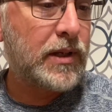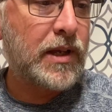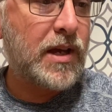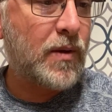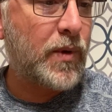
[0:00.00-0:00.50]

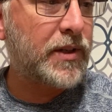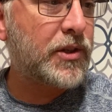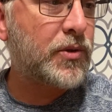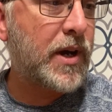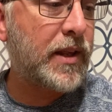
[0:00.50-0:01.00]
Can't wait to
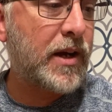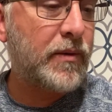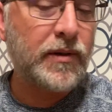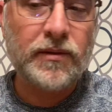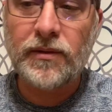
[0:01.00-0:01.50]
try that
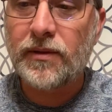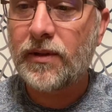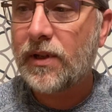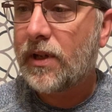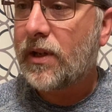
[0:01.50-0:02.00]
one.
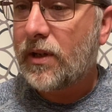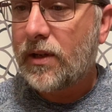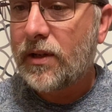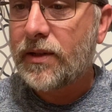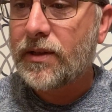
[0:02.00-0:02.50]

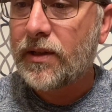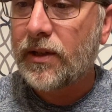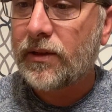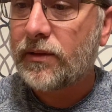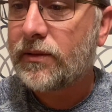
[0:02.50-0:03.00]
Let's
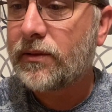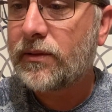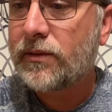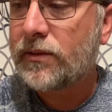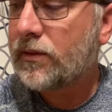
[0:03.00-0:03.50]
see.
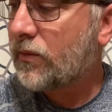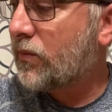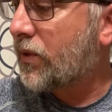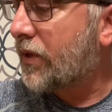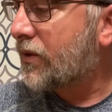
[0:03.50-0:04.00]

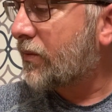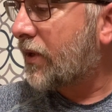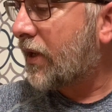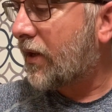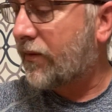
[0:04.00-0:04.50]
What else do we
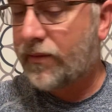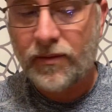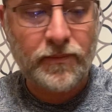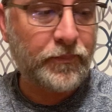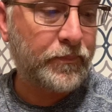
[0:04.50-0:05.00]
have?
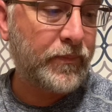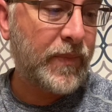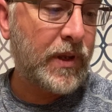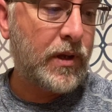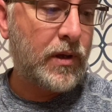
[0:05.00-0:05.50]

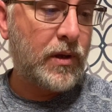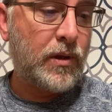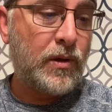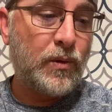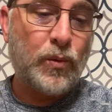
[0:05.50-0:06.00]

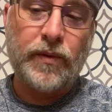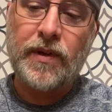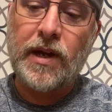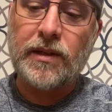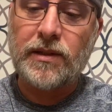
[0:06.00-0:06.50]
We've
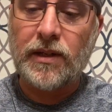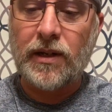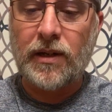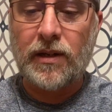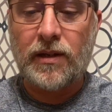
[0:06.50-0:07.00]
got,
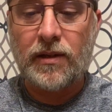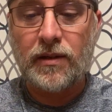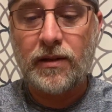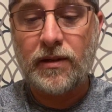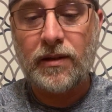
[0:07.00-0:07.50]

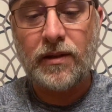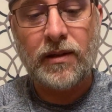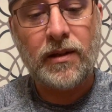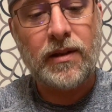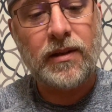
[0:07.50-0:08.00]

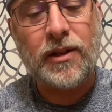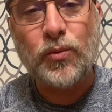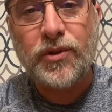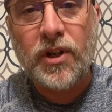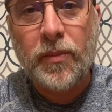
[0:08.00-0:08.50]
this
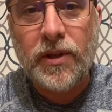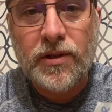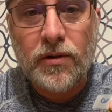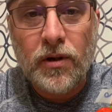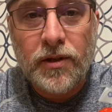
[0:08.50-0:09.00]
one's going to be the
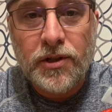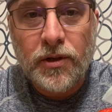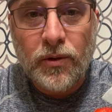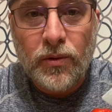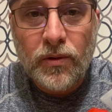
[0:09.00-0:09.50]
star of the
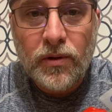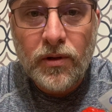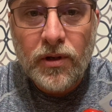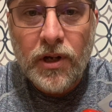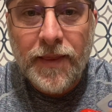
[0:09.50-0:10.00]
show
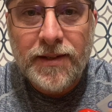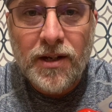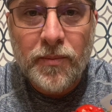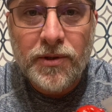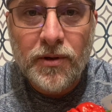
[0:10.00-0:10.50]
on this
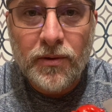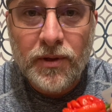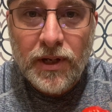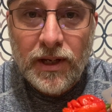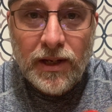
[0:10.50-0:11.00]
episode.
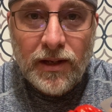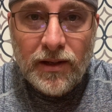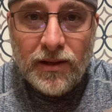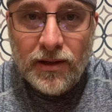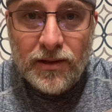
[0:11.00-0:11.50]

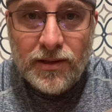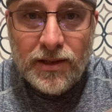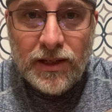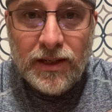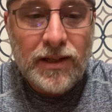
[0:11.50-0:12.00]
This
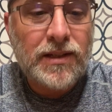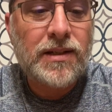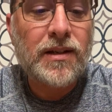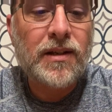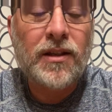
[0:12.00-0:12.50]
is
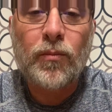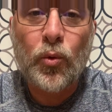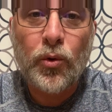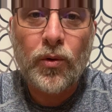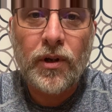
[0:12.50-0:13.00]
the
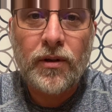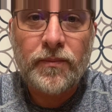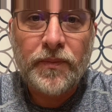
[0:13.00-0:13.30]
Moruglah.